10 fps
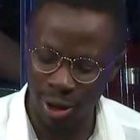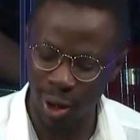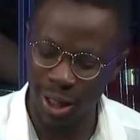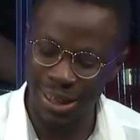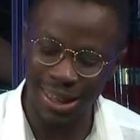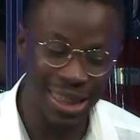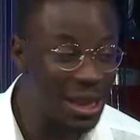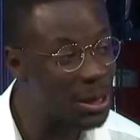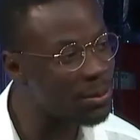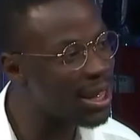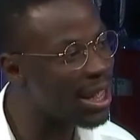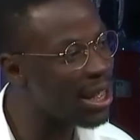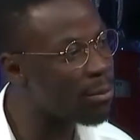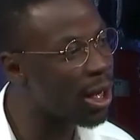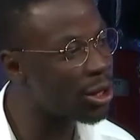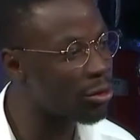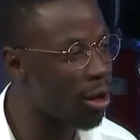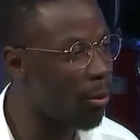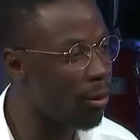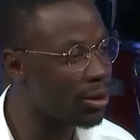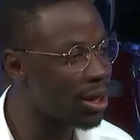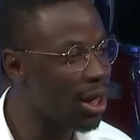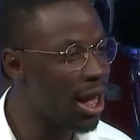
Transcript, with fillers: God sees me in my troubles,